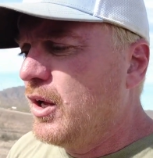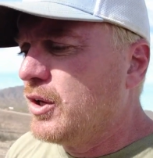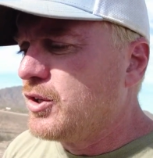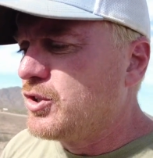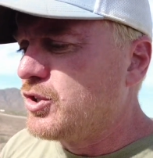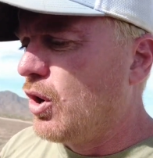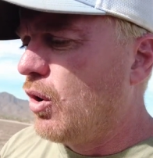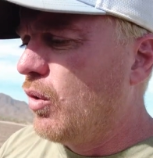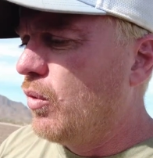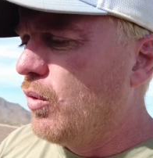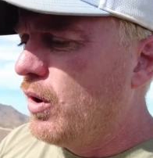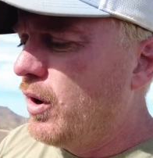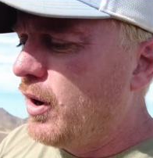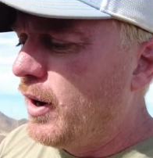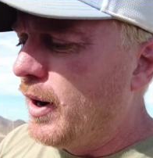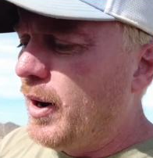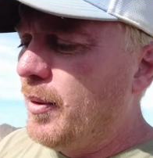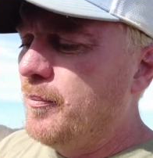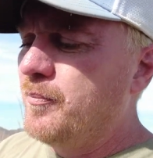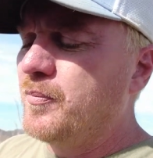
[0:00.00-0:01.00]
So
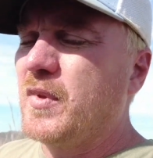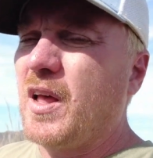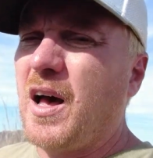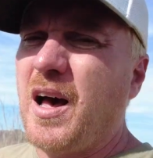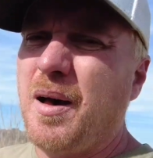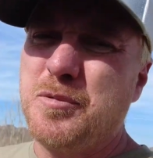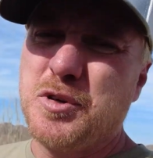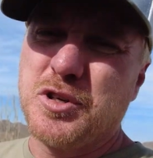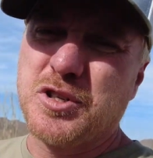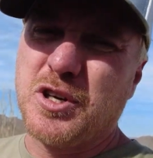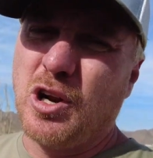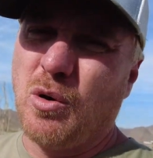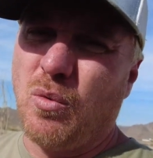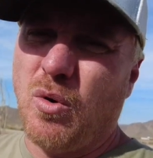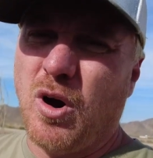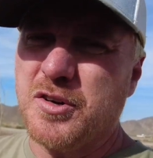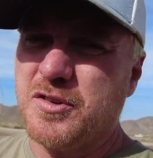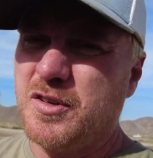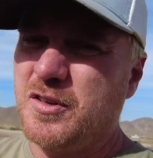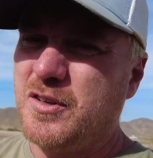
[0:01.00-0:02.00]
I'm just gonna
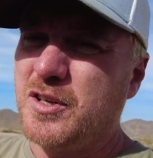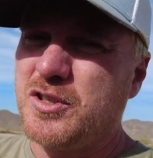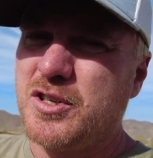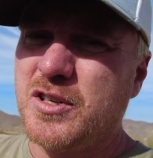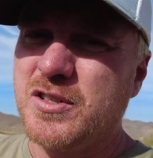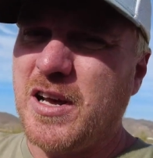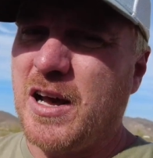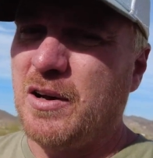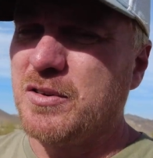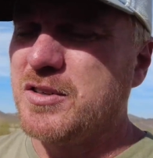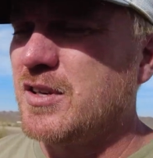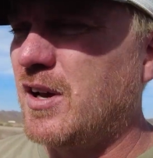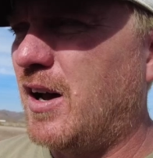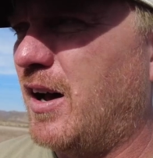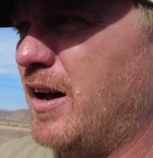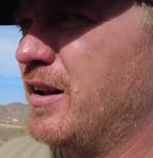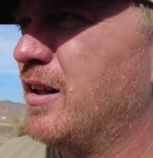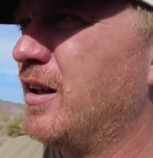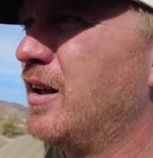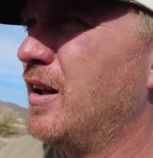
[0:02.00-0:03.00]
wash the dishes
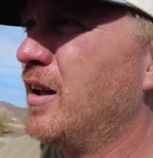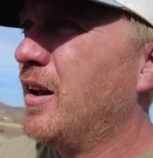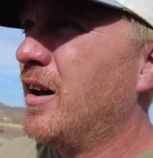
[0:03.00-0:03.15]
outside.